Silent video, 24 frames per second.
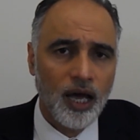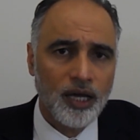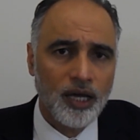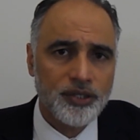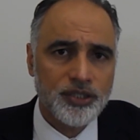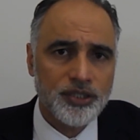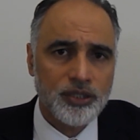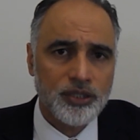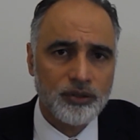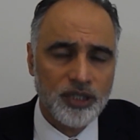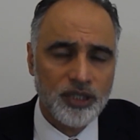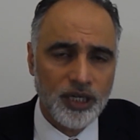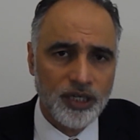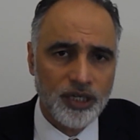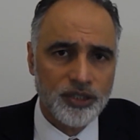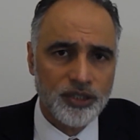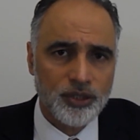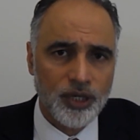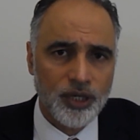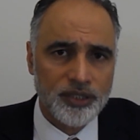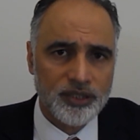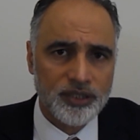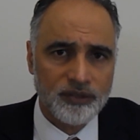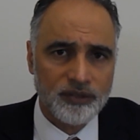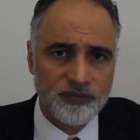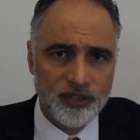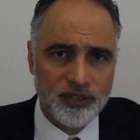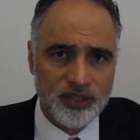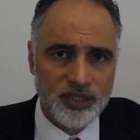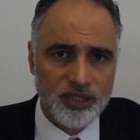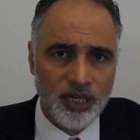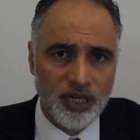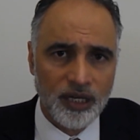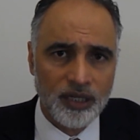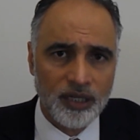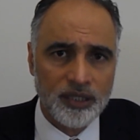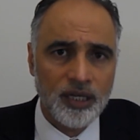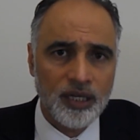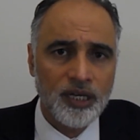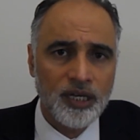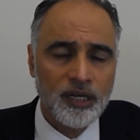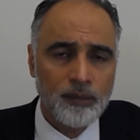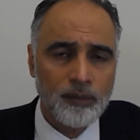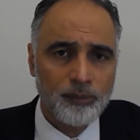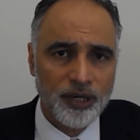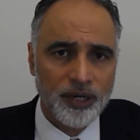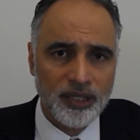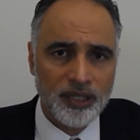to the interests of the state.
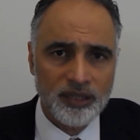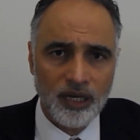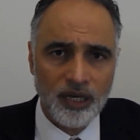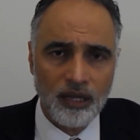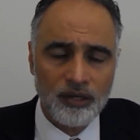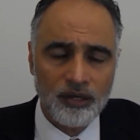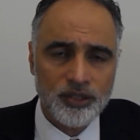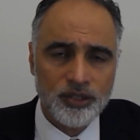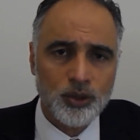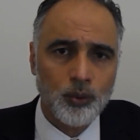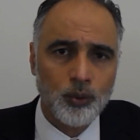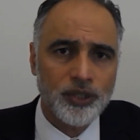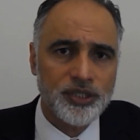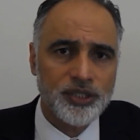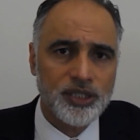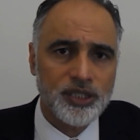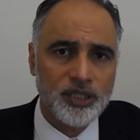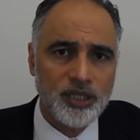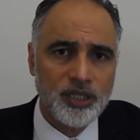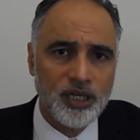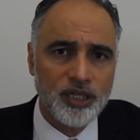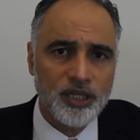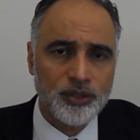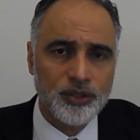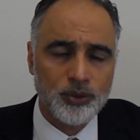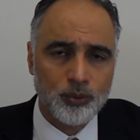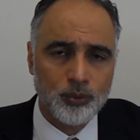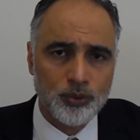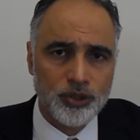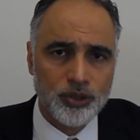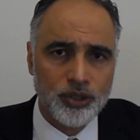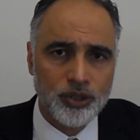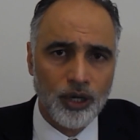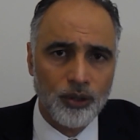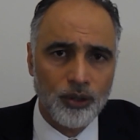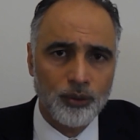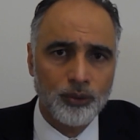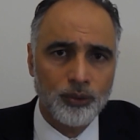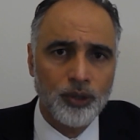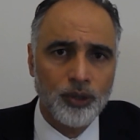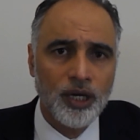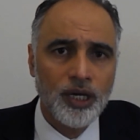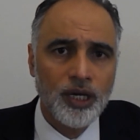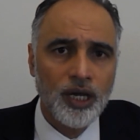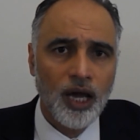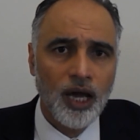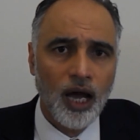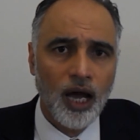But in the last 20 years or so,
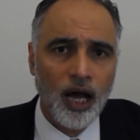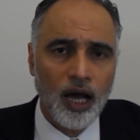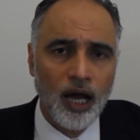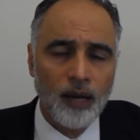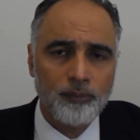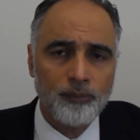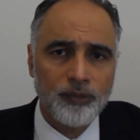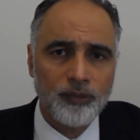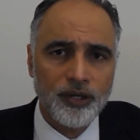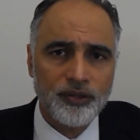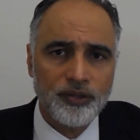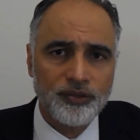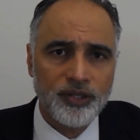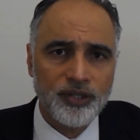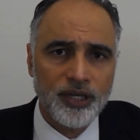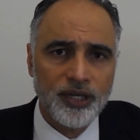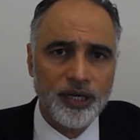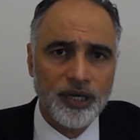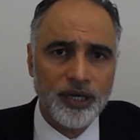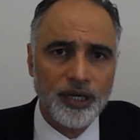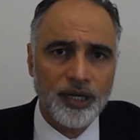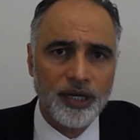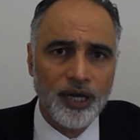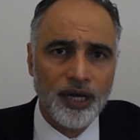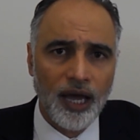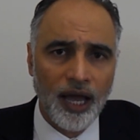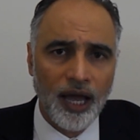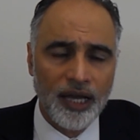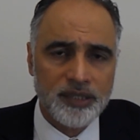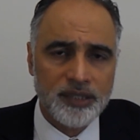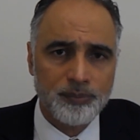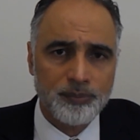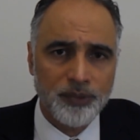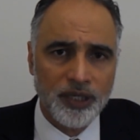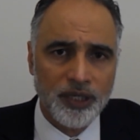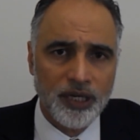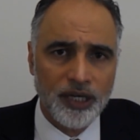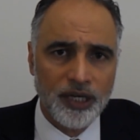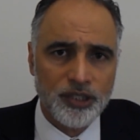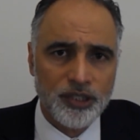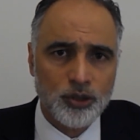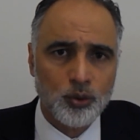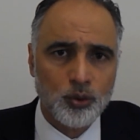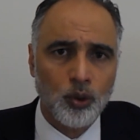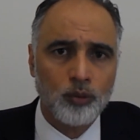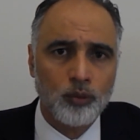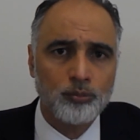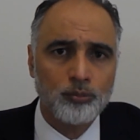there has been a
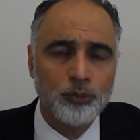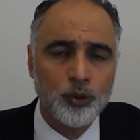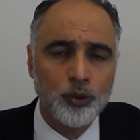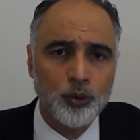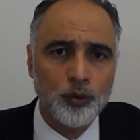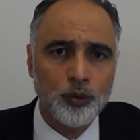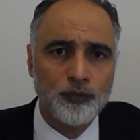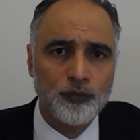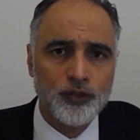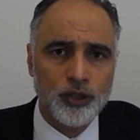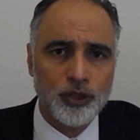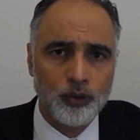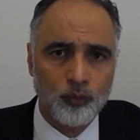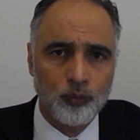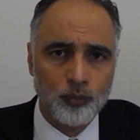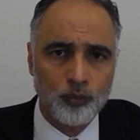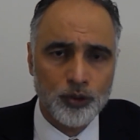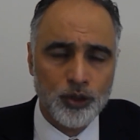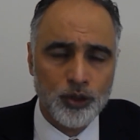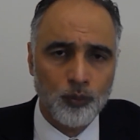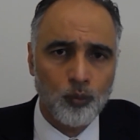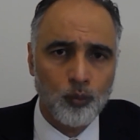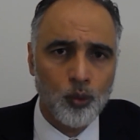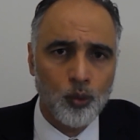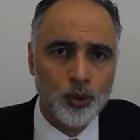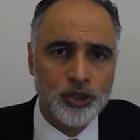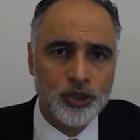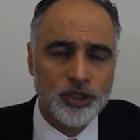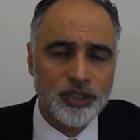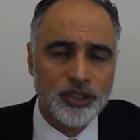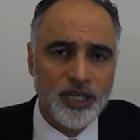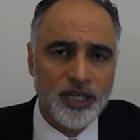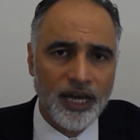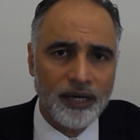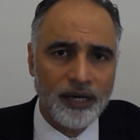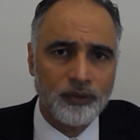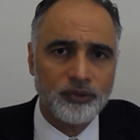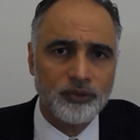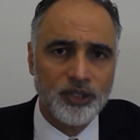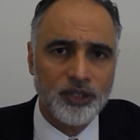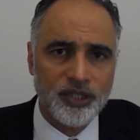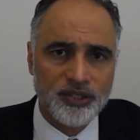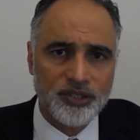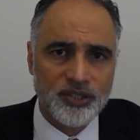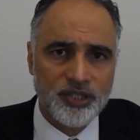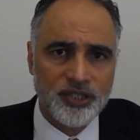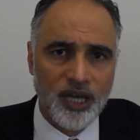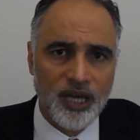strong move to water down
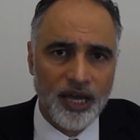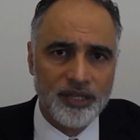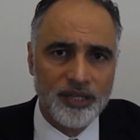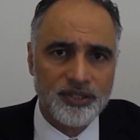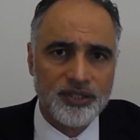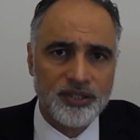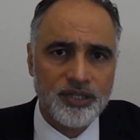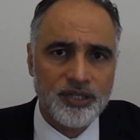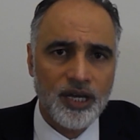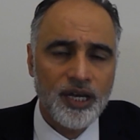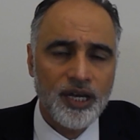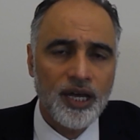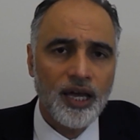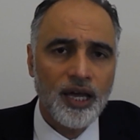this test.